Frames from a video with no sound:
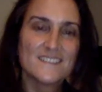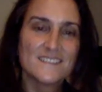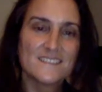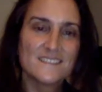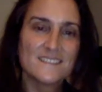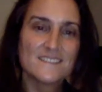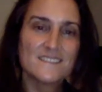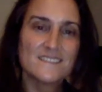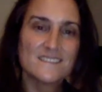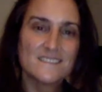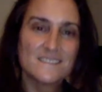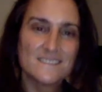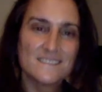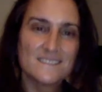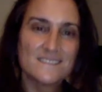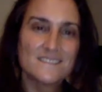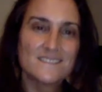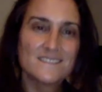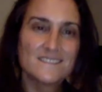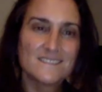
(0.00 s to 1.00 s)

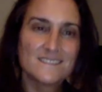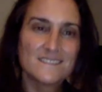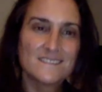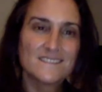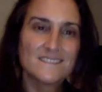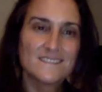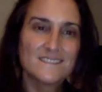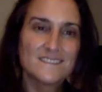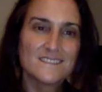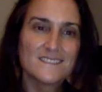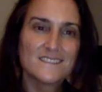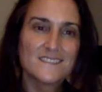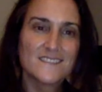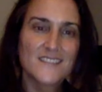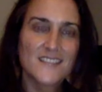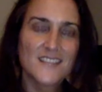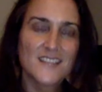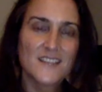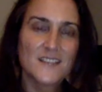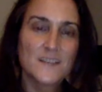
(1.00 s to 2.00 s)

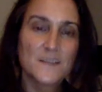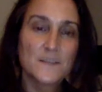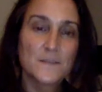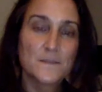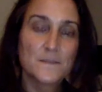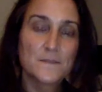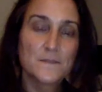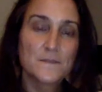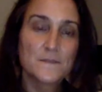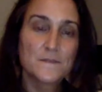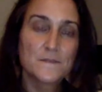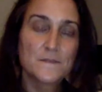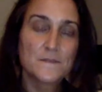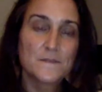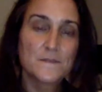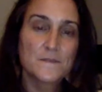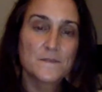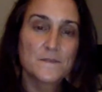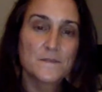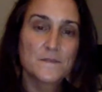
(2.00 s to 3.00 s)

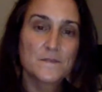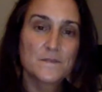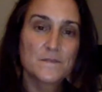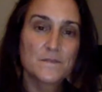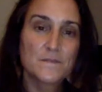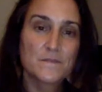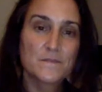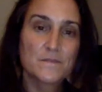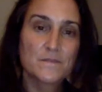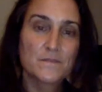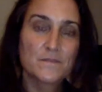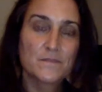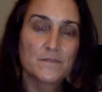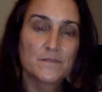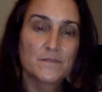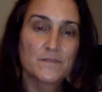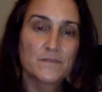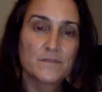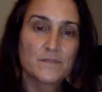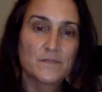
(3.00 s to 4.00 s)

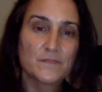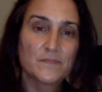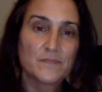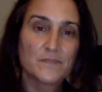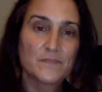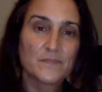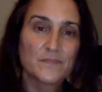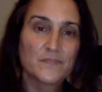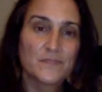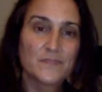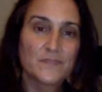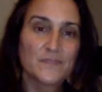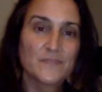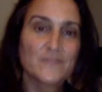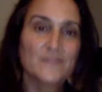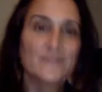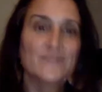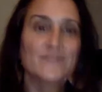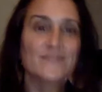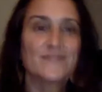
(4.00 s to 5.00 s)

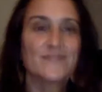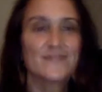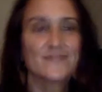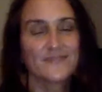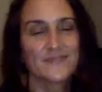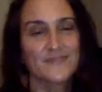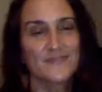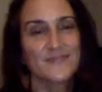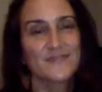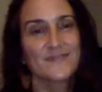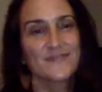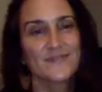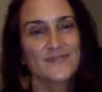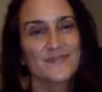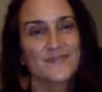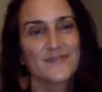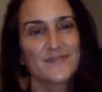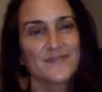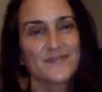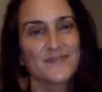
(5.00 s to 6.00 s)

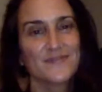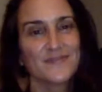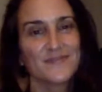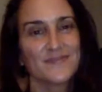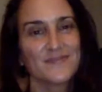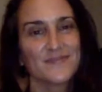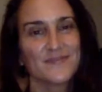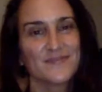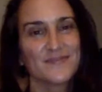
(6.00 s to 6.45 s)
(silent)